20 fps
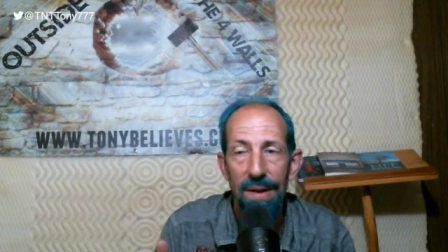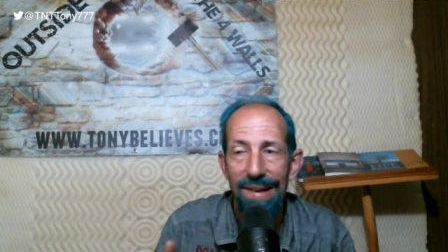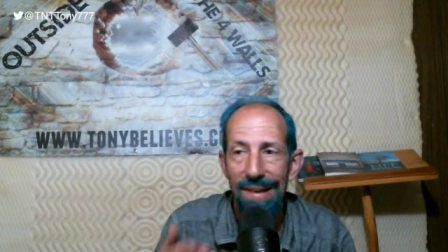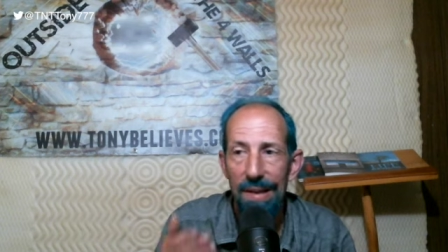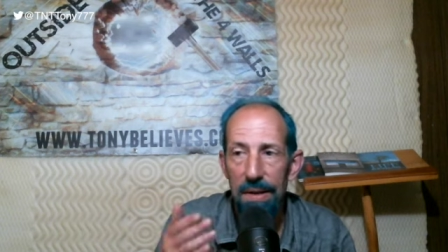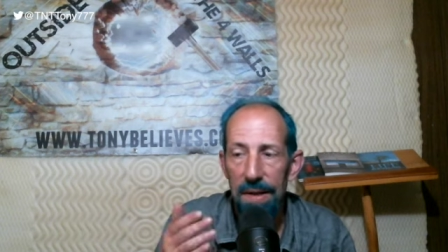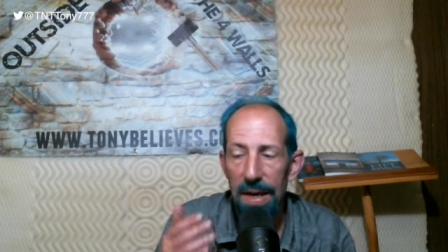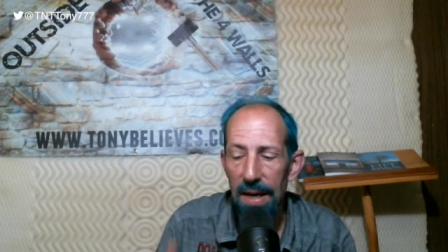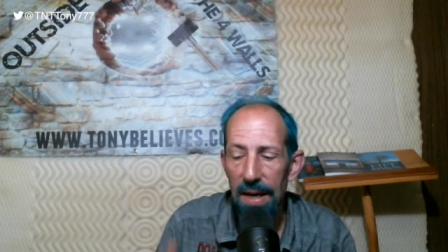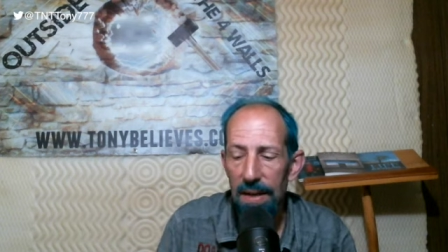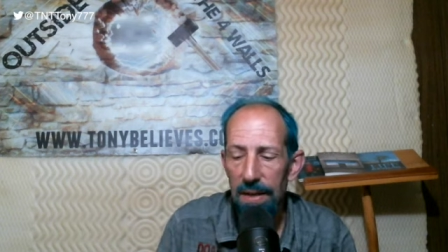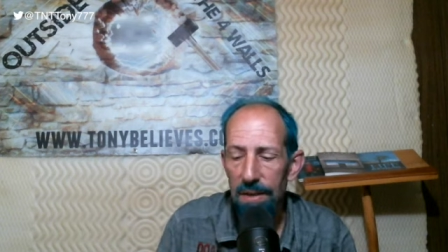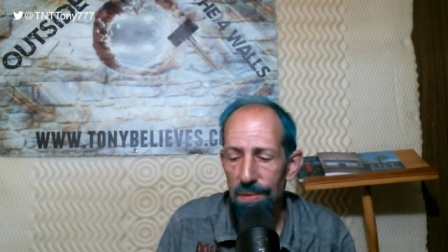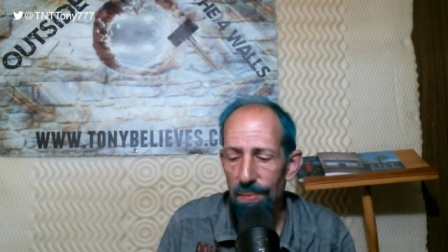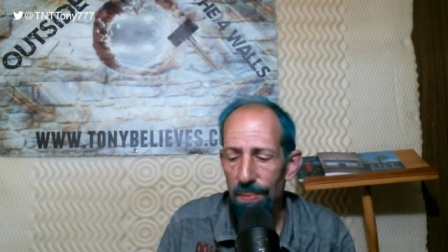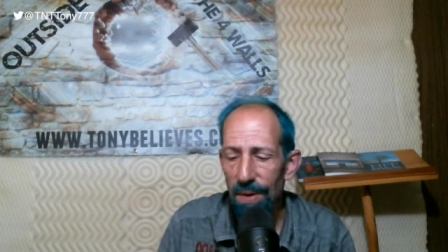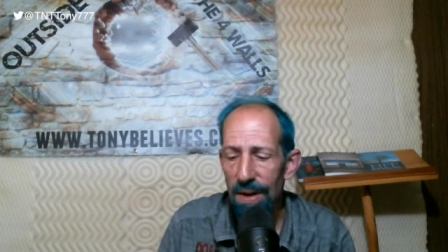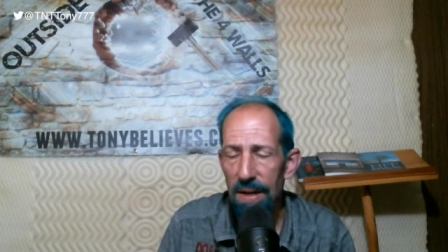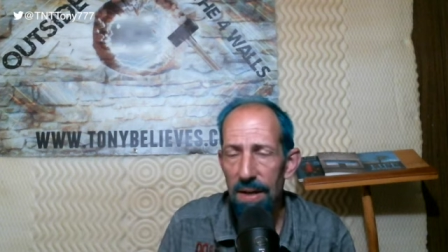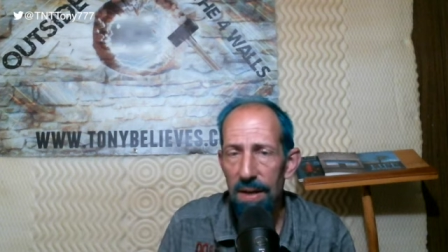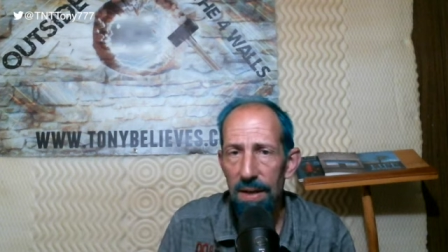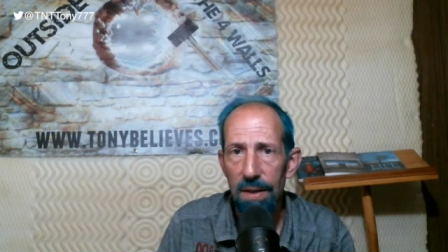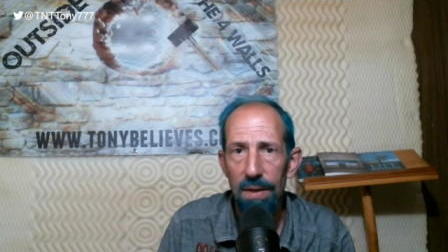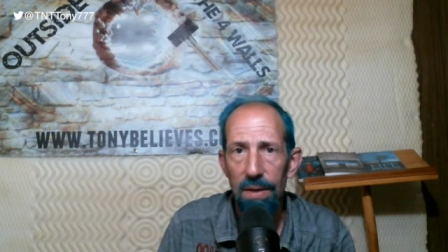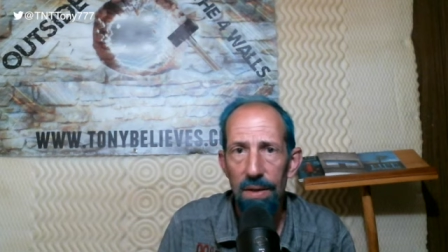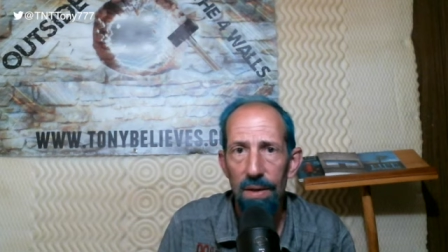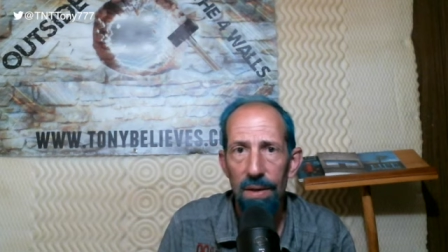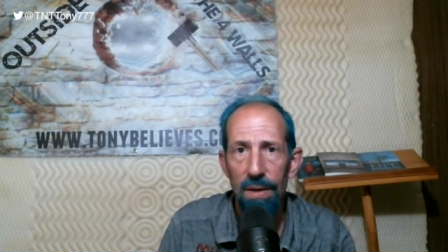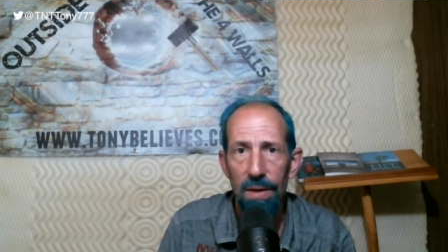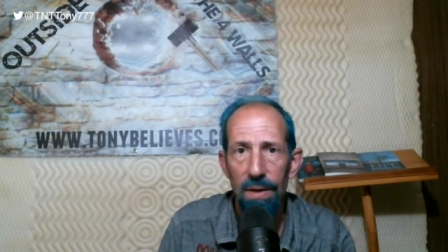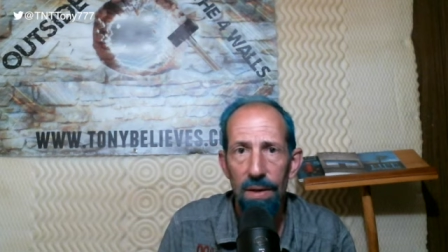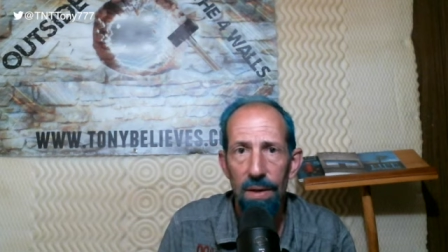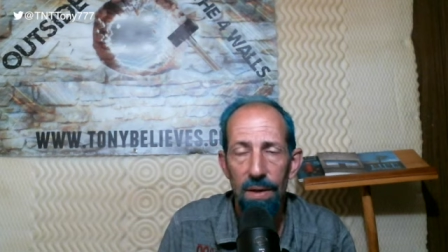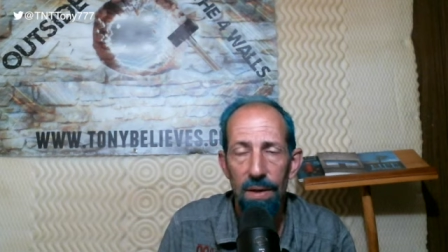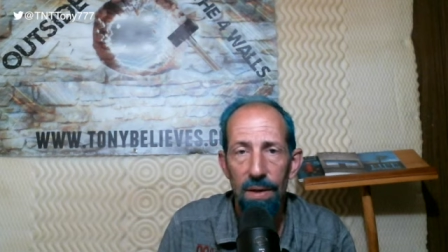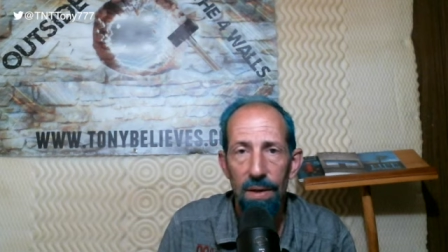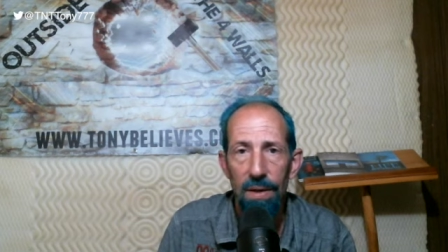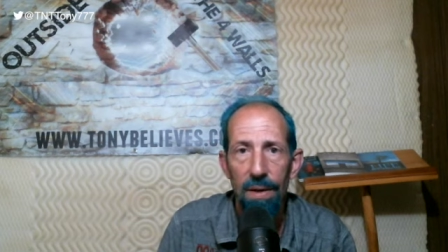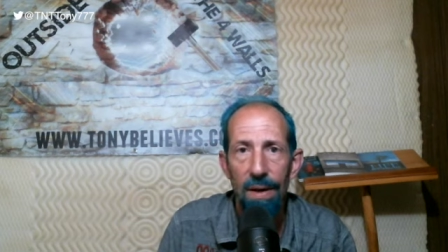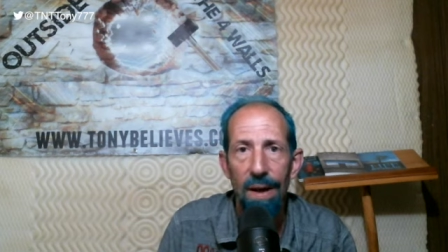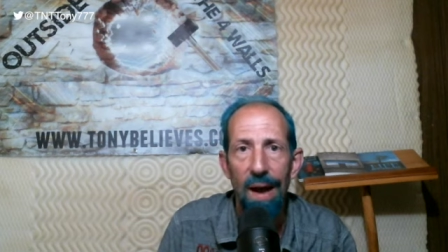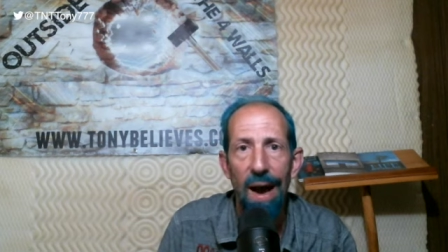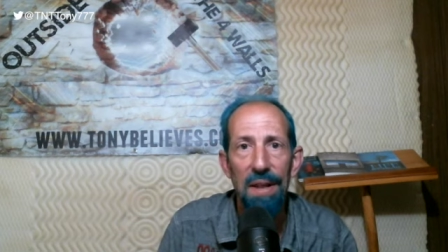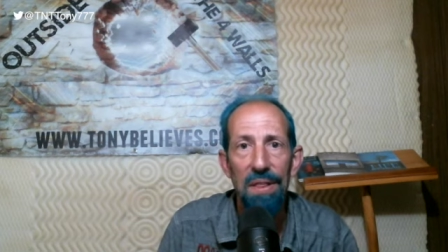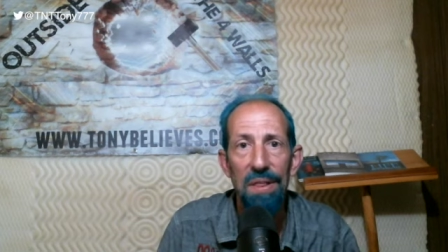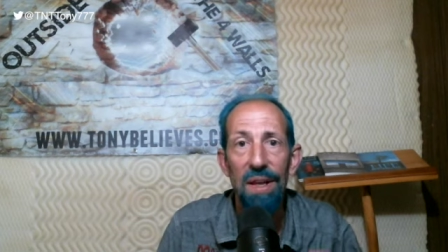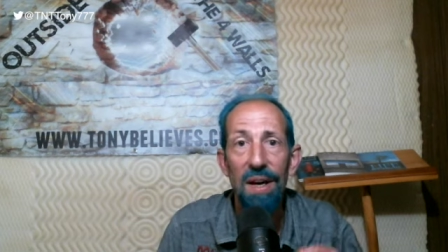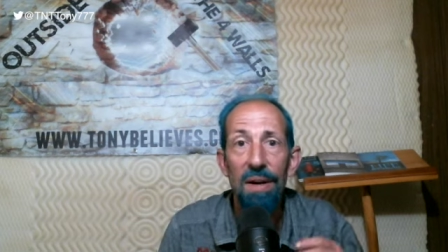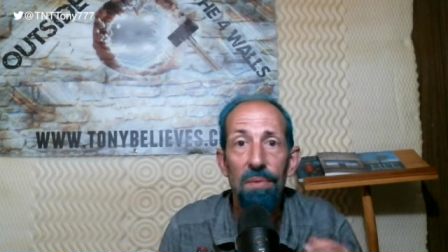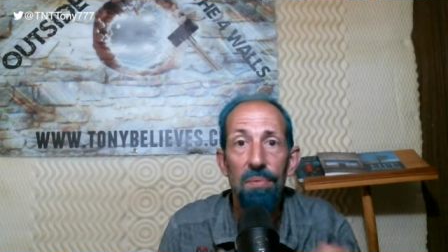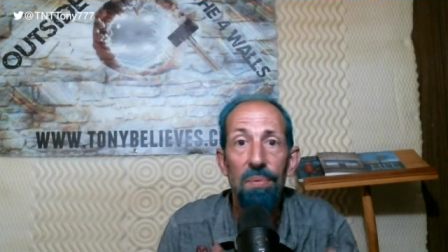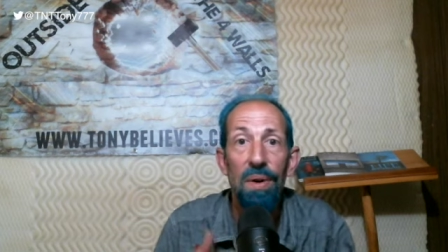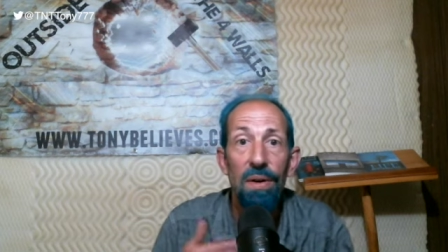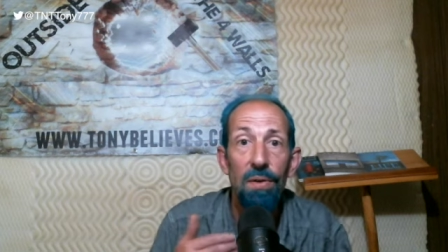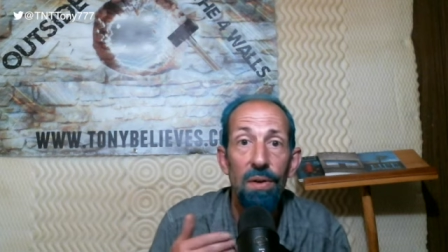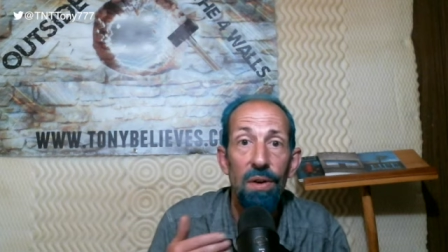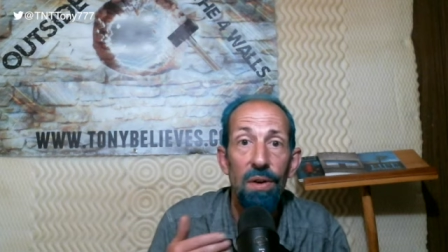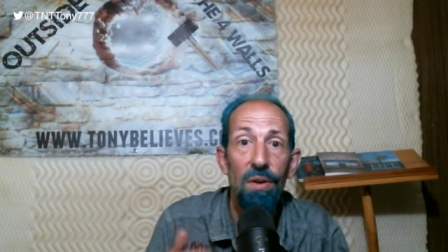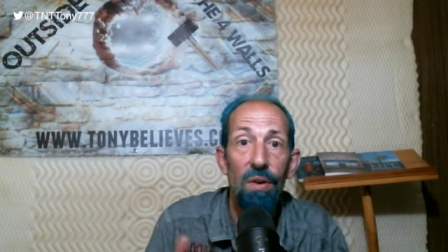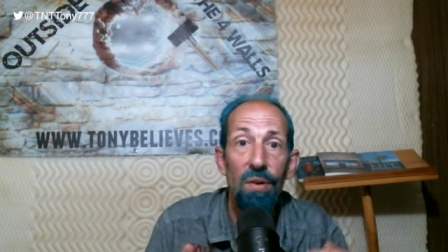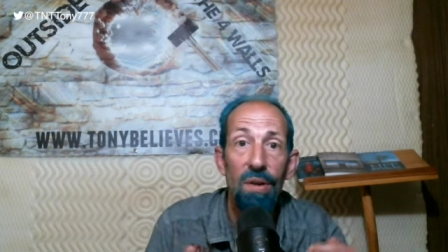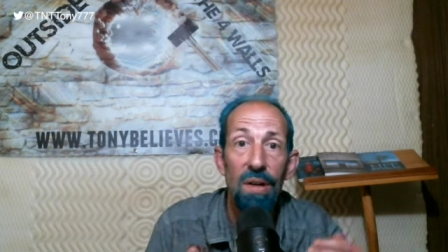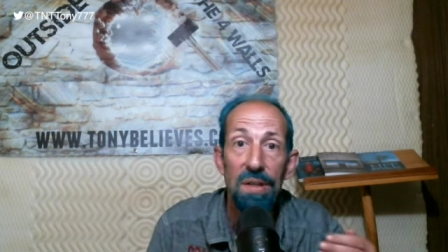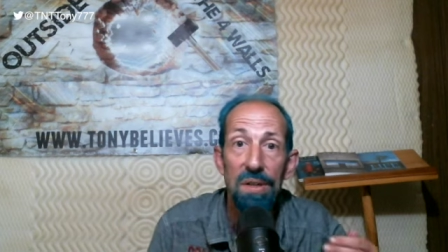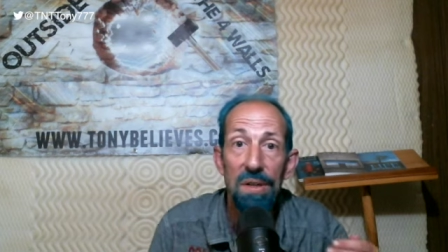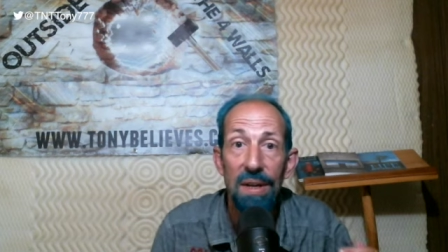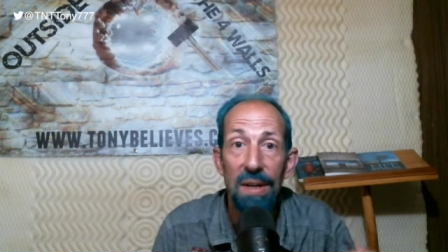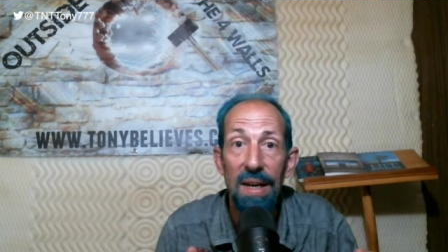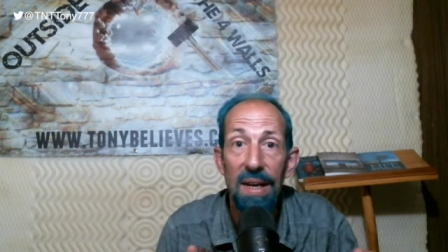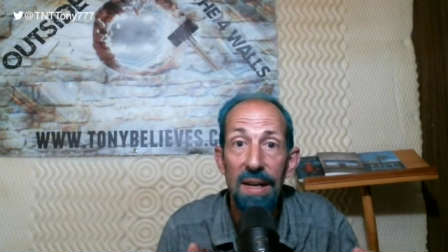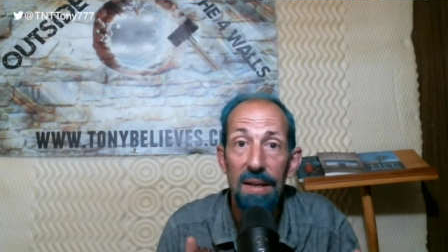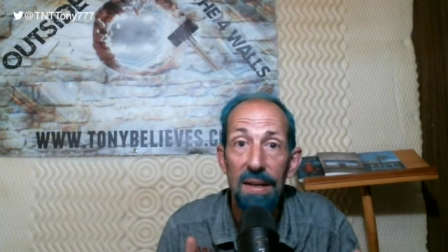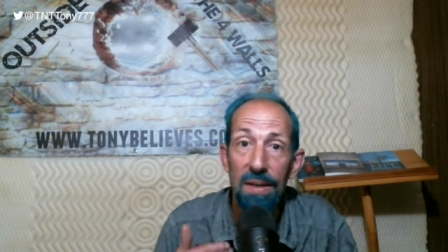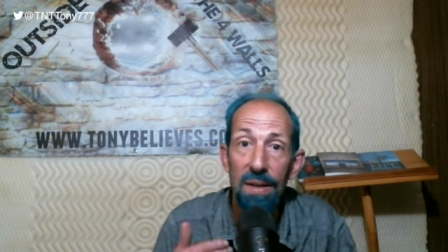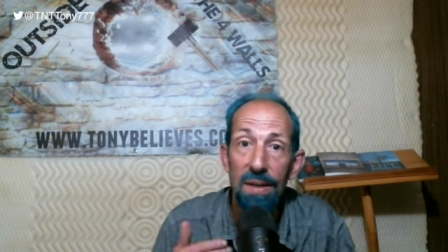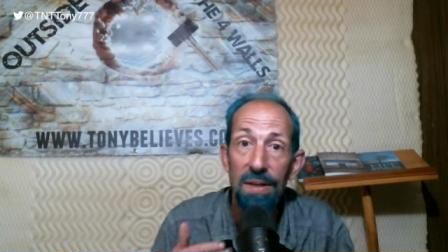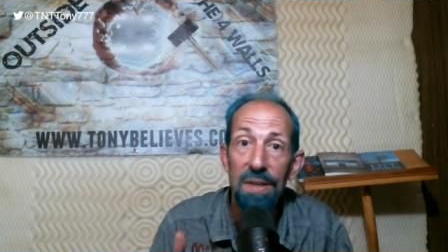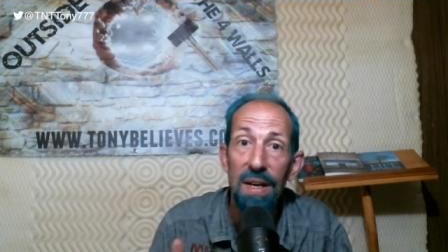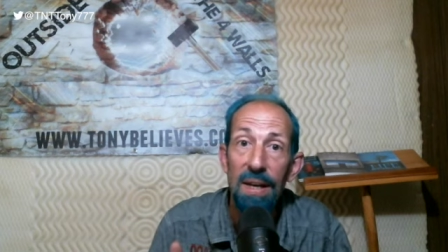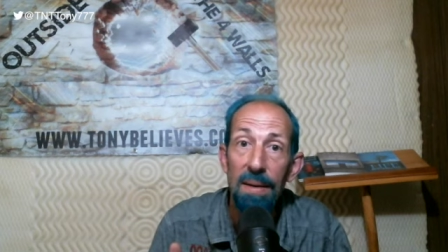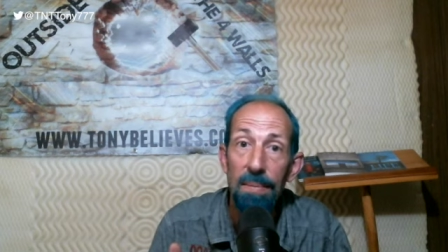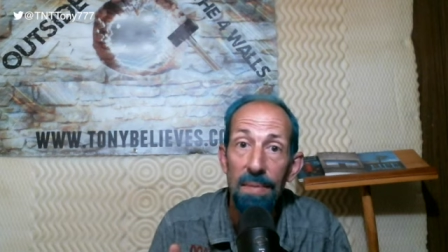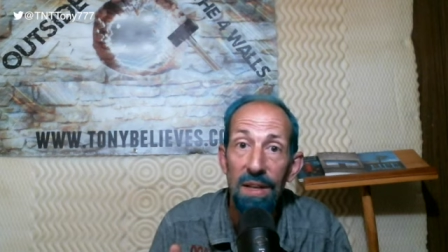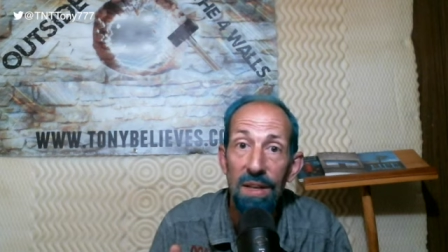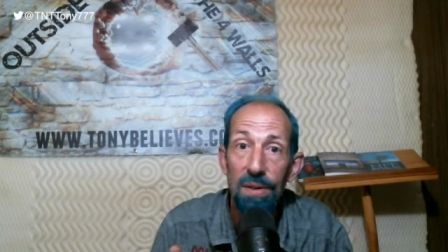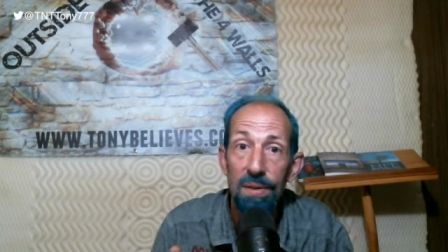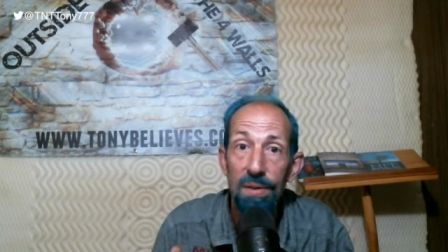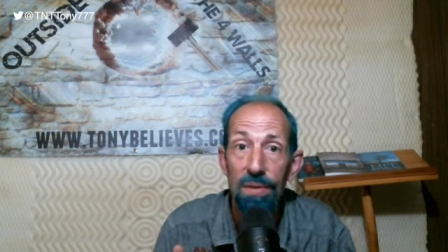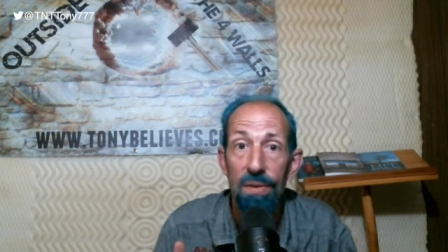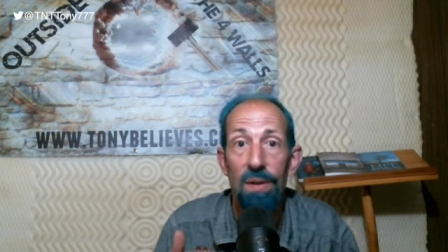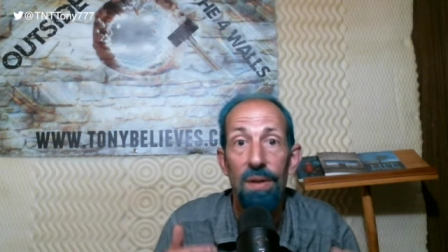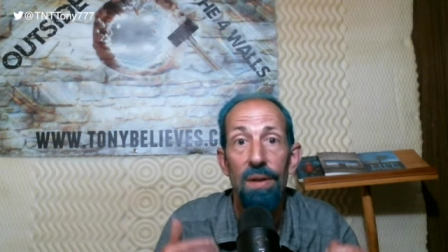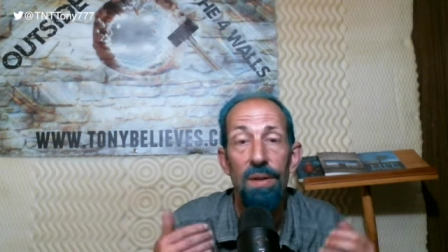Next week, I thought we were going to get into demons